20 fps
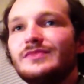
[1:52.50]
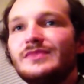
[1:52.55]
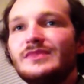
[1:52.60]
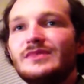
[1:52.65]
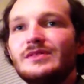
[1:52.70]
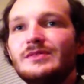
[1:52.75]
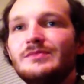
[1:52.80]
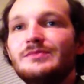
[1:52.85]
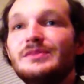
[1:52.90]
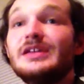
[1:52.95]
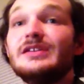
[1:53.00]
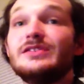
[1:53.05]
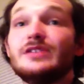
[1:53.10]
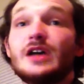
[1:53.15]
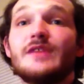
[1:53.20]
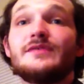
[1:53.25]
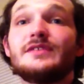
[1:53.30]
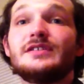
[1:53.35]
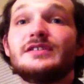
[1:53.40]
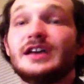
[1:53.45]
Because
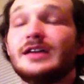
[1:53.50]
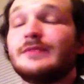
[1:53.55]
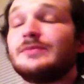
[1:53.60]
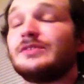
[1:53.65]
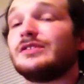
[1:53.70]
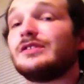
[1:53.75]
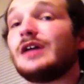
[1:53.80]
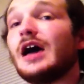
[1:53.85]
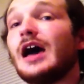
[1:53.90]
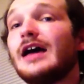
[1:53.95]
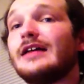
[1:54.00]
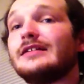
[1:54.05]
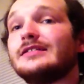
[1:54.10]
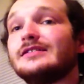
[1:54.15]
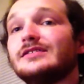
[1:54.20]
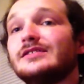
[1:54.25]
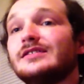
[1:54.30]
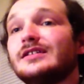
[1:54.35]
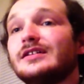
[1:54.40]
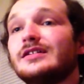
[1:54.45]
oftentimes they're not.
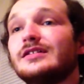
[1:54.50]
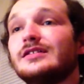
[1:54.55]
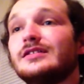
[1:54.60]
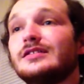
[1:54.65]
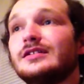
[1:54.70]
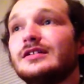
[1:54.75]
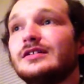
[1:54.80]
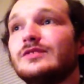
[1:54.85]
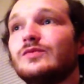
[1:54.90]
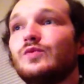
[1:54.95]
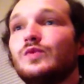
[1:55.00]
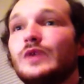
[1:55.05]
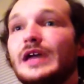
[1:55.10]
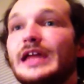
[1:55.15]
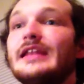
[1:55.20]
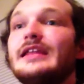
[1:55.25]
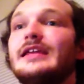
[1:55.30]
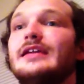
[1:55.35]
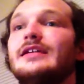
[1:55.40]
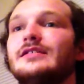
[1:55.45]
They're
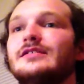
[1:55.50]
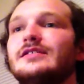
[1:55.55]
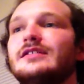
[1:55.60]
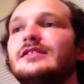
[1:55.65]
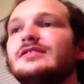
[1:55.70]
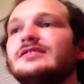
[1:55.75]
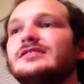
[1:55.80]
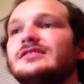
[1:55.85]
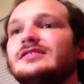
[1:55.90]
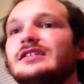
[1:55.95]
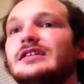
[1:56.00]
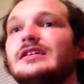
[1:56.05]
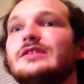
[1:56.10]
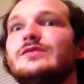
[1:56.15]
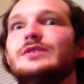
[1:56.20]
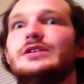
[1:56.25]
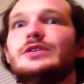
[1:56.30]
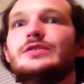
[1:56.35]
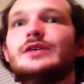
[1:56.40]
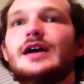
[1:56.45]
waiting to see
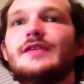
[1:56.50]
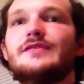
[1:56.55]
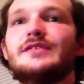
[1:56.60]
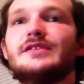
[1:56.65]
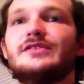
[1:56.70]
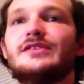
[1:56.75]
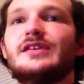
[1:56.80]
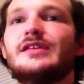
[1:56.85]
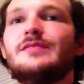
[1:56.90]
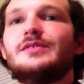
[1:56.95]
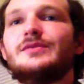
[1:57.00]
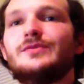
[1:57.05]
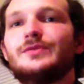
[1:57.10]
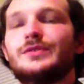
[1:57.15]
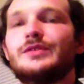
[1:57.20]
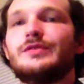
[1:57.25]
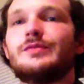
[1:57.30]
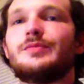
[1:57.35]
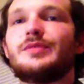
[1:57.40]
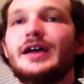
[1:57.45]
what you have to say before they
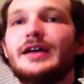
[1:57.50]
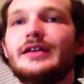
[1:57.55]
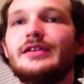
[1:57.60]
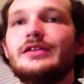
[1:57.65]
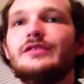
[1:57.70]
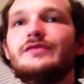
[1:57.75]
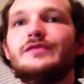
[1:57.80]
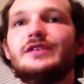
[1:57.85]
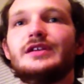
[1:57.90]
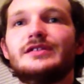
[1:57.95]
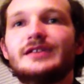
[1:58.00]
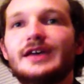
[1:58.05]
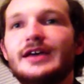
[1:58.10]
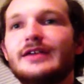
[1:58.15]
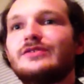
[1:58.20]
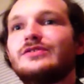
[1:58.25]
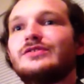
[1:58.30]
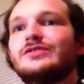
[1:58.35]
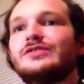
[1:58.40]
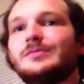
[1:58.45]
reply to you via
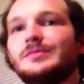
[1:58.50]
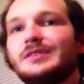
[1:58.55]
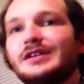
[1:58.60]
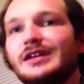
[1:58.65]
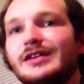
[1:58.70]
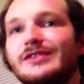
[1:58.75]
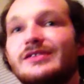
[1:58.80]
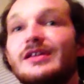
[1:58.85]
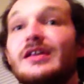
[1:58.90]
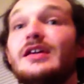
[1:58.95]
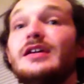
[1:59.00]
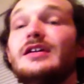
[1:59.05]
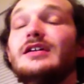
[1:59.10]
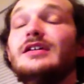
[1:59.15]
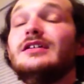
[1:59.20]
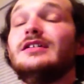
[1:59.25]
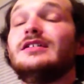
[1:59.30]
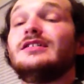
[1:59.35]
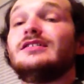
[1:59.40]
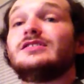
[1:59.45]
text or something else.
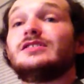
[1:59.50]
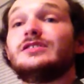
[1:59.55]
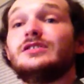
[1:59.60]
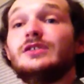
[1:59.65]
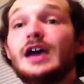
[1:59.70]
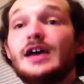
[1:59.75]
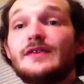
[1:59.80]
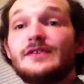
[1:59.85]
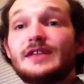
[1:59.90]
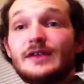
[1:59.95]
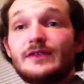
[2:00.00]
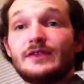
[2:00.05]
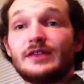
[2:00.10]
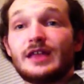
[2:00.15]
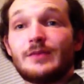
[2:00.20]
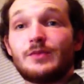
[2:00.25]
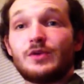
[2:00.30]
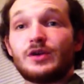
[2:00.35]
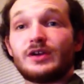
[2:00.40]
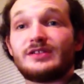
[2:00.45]
So you have to have a lot
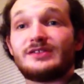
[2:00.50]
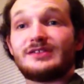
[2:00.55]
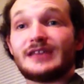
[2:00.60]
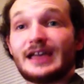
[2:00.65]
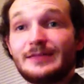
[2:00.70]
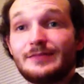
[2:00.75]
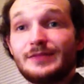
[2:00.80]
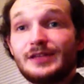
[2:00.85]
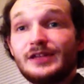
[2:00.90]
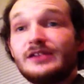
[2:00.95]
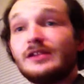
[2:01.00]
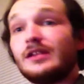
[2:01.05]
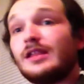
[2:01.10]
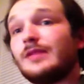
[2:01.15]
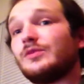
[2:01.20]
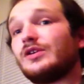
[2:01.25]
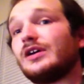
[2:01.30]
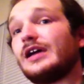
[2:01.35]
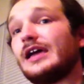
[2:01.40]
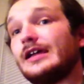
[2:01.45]
more excitement, a lot
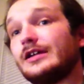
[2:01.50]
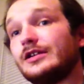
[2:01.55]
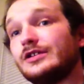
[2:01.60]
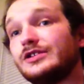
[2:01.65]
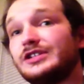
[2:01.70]
more energy.